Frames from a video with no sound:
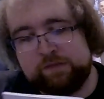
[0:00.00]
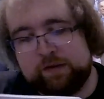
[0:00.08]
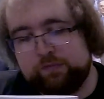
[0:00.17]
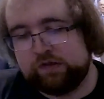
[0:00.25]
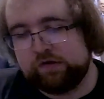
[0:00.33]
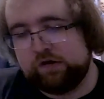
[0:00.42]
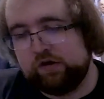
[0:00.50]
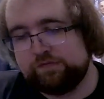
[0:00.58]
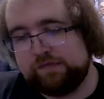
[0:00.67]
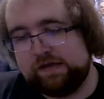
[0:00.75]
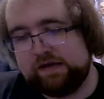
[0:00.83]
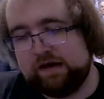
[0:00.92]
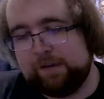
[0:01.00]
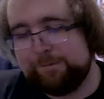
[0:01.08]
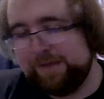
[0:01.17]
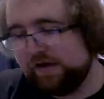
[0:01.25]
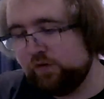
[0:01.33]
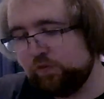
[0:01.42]
My brother called me a
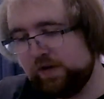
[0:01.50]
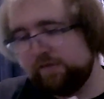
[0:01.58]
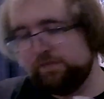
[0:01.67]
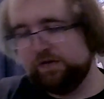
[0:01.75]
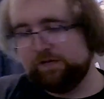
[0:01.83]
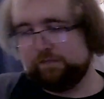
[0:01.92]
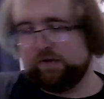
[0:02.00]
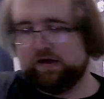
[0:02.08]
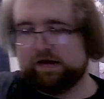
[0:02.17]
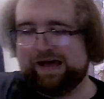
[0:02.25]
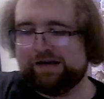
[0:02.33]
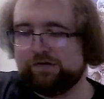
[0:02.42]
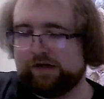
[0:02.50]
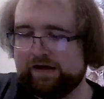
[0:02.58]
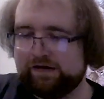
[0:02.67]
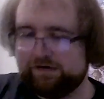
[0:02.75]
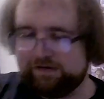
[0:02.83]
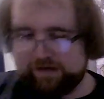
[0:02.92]
mega weeb, but I don't
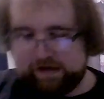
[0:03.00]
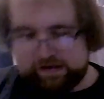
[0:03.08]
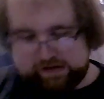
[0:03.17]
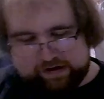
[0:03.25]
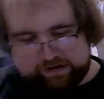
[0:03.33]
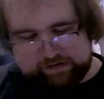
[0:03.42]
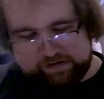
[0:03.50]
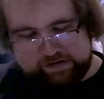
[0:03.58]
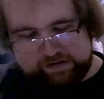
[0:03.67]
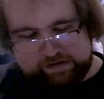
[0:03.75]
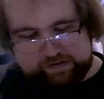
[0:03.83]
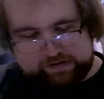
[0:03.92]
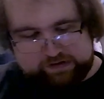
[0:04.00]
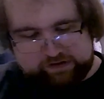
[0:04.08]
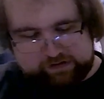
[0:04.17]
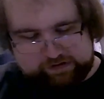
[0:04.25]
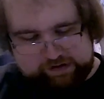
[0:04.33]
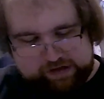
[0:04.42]
care. I got
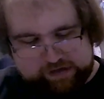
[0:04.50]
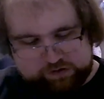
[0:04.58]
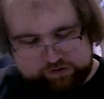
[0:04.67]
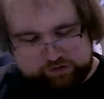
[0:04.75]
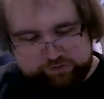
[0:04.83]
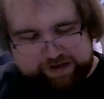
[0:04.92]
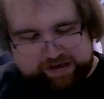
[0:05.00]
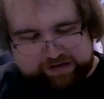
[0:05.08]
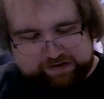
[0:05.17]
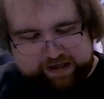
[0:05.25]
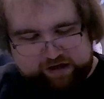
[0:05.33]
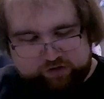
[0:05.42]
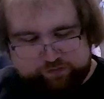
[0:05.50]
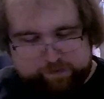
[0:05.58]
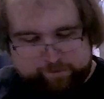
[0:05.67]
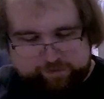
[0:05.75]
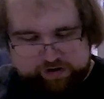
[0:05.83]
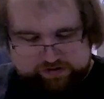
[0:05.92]
the Kesoku Band
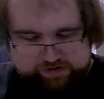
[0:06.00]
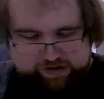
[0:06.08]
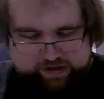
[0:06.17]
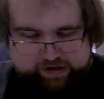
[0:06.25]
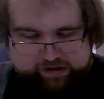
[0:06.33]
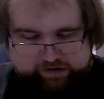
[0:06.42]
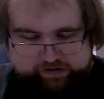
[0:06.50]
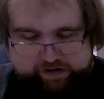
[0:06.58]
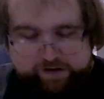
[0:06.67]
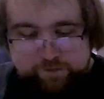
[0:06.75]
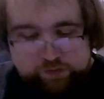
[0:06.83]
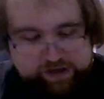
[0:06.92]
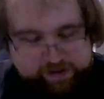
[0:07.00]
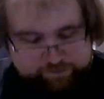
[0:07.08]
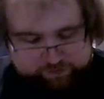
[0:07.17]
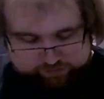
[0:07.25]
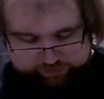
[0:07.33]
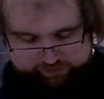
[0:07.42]
album, and I'm pretty
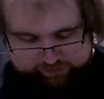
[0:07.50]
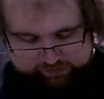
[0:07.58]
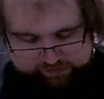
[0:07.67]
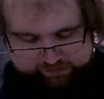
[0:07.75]
happy with it.